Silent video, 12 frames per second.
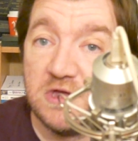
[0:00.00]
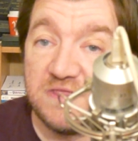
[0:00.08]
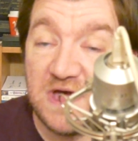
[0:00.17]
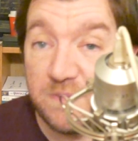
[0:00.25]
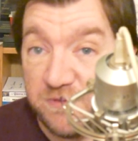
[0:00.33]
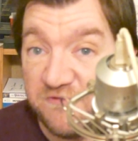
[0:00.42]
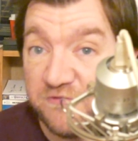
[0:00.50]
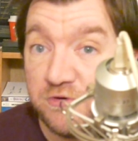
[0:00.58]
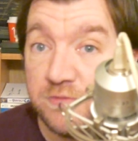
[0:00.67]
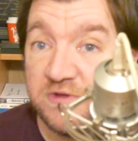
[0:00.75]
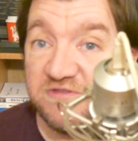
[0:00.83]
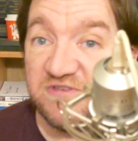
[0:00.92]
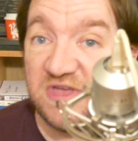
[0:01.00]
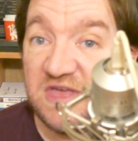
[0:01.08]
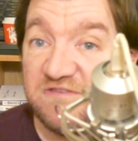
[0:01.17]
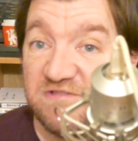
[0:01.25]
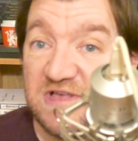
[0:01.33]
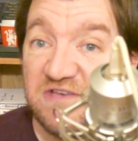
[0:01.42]
that performance
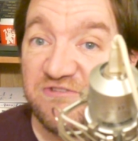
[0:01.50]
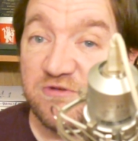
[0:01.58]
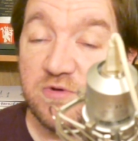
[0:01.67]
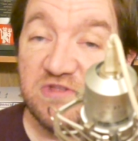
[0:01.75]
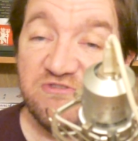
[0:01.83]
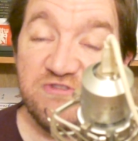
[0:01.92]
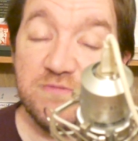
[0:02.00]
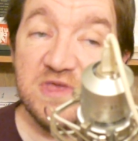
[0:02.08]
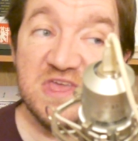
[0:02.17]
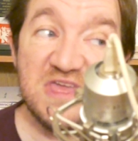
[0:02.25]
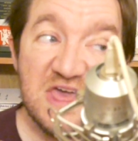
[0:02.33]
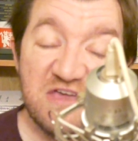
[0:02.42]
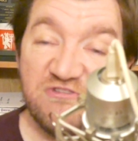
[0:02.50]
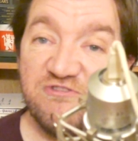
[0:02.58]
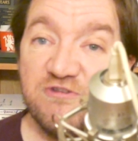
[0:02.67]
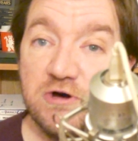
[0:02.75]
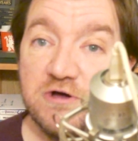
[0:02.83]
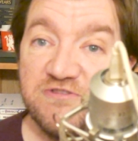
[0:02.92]
against Leicester, which to me
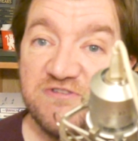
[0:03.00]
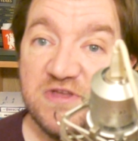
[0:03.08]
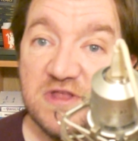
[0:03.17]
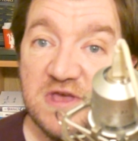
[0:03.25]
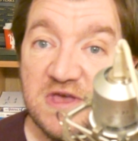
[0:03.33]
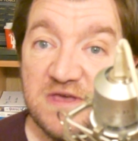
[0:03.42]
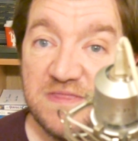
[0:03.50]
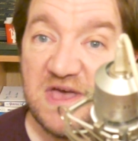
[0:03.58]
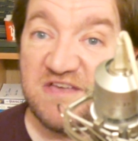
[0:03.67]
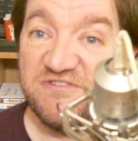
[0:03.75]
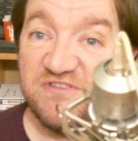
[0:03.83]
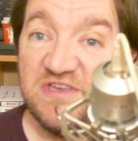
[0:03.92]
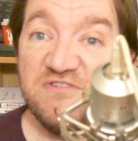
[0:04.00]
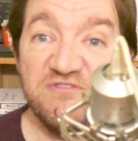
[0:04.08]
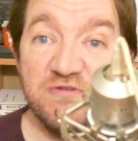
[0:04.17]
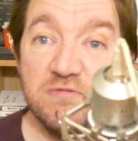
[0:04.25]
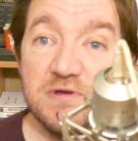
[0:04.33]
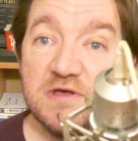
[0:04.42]
kick-started their
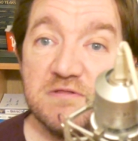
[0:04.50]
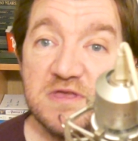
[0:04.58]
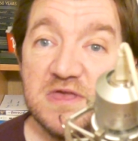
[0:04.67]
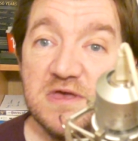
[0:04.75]
season really.